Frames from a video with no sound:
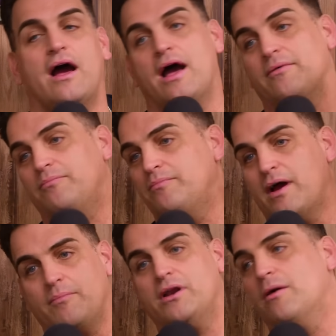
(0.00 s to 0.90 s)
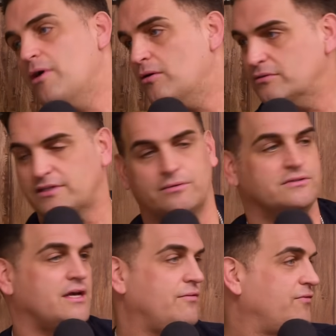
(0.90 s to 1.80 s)
I've been on my own since I
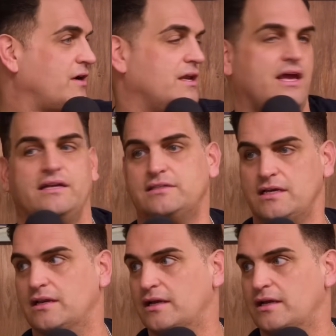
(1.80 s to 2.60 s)
was like fucking 18,